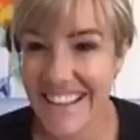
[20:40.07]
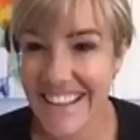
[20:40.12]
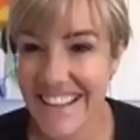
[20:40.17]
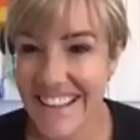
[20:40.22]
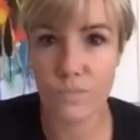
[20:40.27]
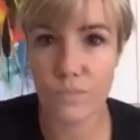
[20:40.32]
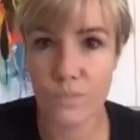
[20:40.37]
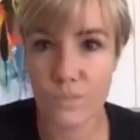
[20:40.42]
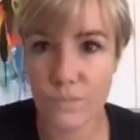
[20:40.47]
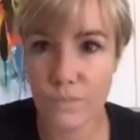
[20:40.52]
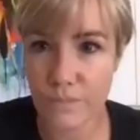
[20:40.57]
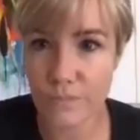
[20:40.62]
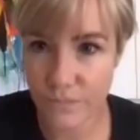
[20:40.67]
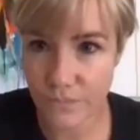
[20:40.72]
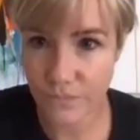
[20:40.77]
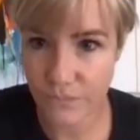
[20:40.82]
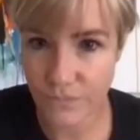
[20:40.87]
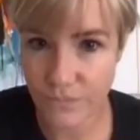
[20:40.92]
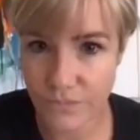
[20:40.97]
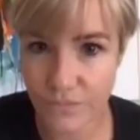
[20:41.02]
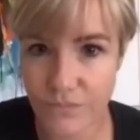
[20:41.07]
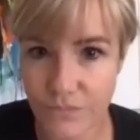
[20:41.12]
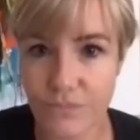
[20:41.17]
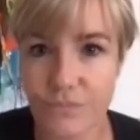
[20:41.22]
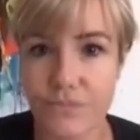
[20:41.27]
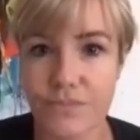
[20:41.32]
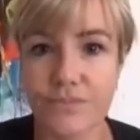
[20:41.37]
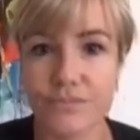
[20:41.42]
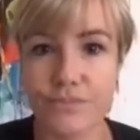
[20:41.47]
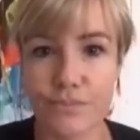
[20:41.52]
week with everyone
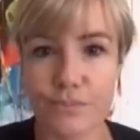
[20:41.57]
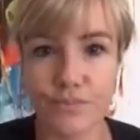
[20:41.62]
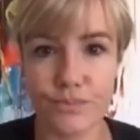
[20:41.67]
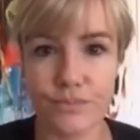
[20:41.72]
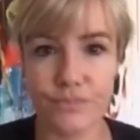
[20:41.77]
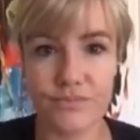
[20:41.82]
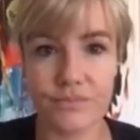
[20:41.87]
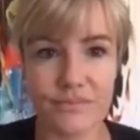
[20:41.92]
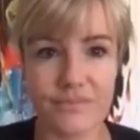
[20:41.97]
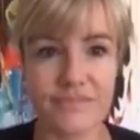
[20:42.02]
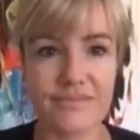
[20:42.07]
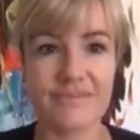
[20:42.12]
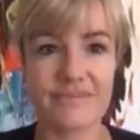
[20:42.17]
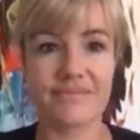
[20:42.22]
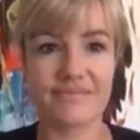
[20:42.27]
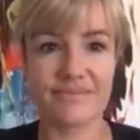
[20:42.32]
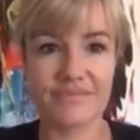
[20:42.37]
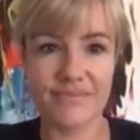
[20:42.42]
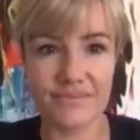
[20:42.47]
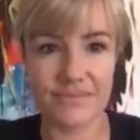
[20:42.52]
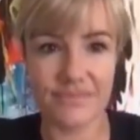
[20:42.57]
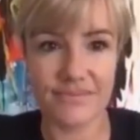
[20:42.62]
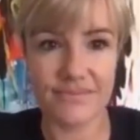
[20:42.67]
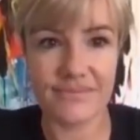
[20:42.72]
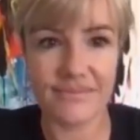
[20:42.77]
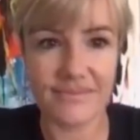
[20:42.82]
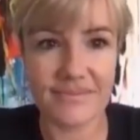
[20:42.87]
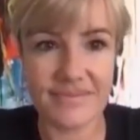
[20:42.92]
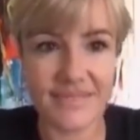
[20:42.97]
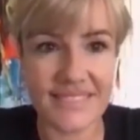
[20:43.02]
just to uh, just to make
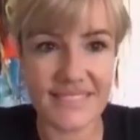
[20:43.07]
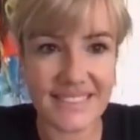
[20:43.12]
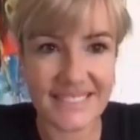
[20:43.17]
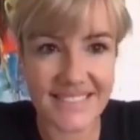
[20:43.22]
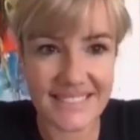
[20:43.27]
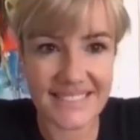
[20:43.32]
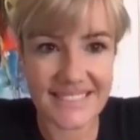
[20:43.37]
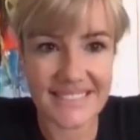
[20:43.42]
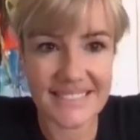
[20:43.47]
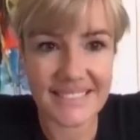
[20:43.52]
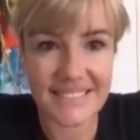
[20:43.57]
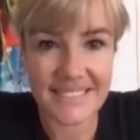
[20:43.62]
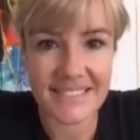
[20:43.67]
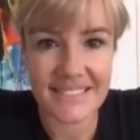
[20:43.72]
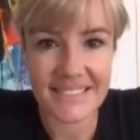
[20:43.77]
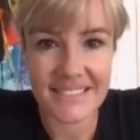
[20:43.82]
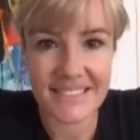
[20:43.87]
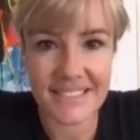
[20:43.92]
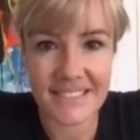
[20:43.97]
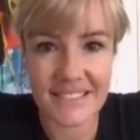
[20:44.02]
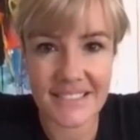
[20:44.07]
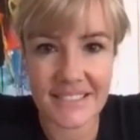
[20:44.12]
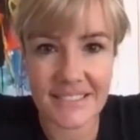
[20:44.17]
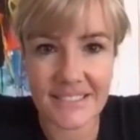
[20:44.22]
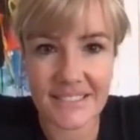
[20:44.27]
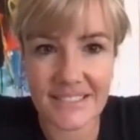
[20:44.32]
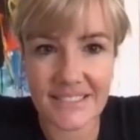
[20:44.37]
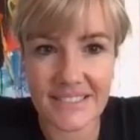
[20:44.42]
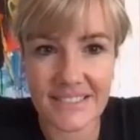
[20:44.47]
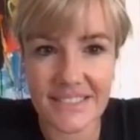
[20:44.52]
sure everyone's had time to digest
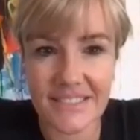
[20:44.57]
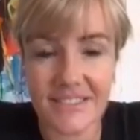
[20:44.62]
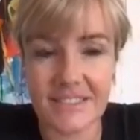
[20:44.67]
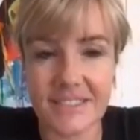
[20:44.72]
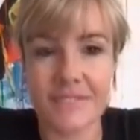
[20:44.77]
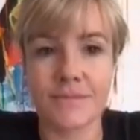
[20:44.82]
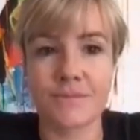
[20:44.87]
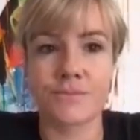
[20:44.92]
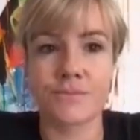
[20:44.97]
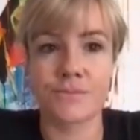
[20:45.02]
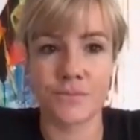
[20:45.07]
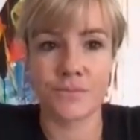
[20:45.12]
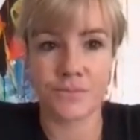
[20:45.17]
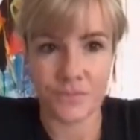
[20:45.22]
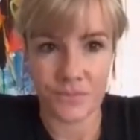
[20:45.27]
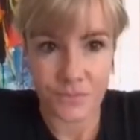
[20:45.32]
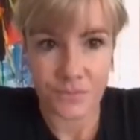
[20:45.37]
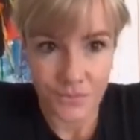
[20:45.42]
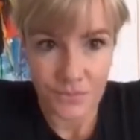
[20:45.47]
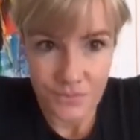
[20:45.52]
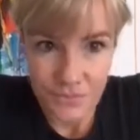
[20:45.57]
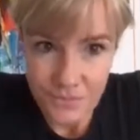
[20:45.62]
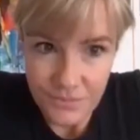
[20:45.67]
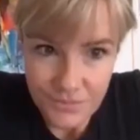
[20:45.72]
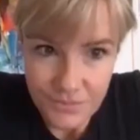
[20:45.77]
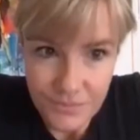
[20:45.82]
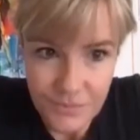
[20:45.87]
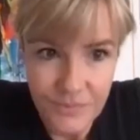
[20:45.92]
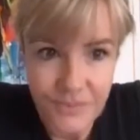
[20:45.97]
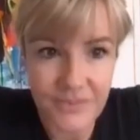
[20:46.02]
it, and we'll um, print
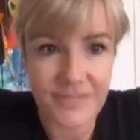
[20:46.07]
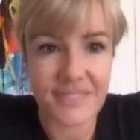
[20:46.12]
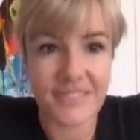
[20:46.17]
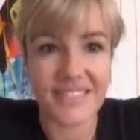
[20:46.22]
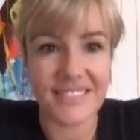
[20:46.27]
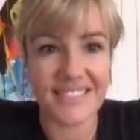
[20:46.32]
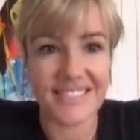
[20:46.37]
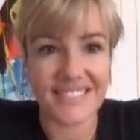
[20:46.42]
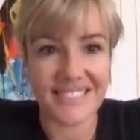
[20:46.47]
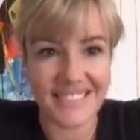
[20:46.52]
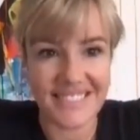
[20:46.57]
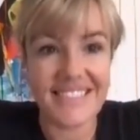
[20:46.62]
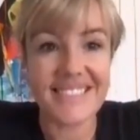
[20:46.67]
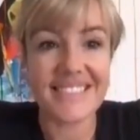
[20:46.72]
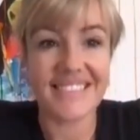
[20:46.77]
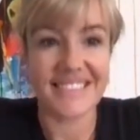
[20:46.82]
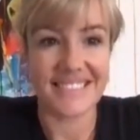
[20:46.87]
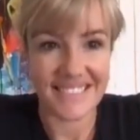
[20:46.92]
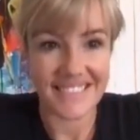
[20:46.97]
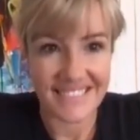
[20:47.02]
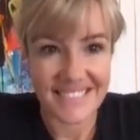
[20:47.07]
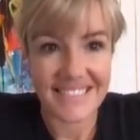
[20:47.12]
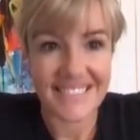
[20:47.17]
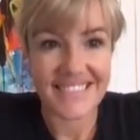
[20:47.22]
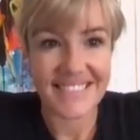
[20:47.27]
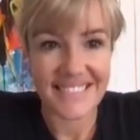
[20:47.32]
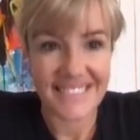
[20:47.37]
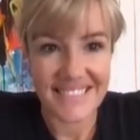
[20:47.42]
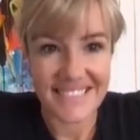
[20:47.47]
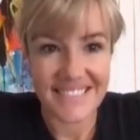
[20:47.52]
out your uh, your email when
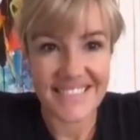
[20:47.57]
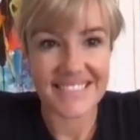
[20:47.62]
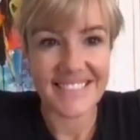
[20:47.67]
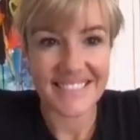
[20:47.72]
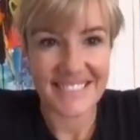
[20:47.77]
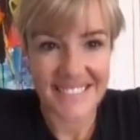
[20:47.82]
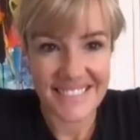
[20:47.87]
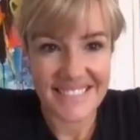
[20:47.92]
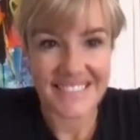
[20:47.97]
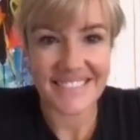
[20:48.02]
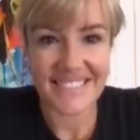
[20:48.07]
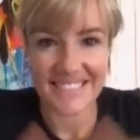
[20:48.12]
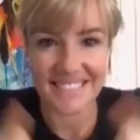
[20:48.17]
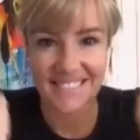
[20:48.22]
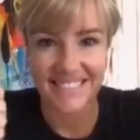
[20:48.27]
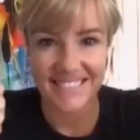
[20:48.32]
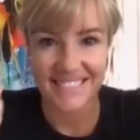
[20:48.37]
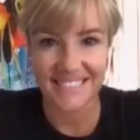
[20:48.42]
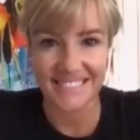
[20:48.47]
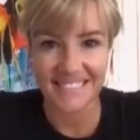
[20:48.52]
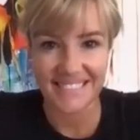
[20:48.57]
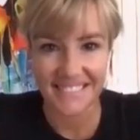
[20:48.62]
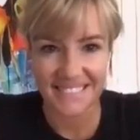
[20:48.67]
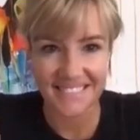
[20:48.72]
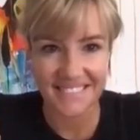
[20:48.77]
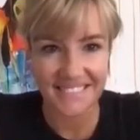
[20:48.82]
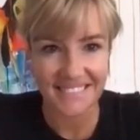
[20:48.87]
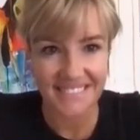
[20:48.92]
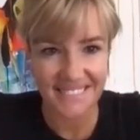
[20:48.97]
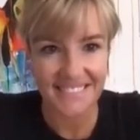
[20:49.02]
it comes through and make sure everyone gets
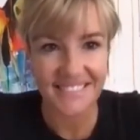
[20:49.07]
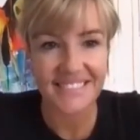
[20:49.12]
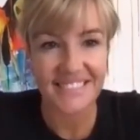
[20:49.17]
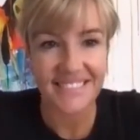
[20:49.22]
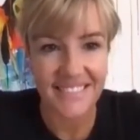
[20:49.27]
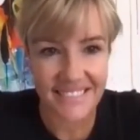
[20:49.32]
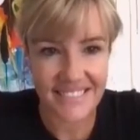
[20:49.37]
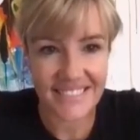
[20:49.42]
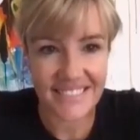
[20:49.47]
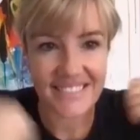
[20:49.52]
opportunity to have a look at it.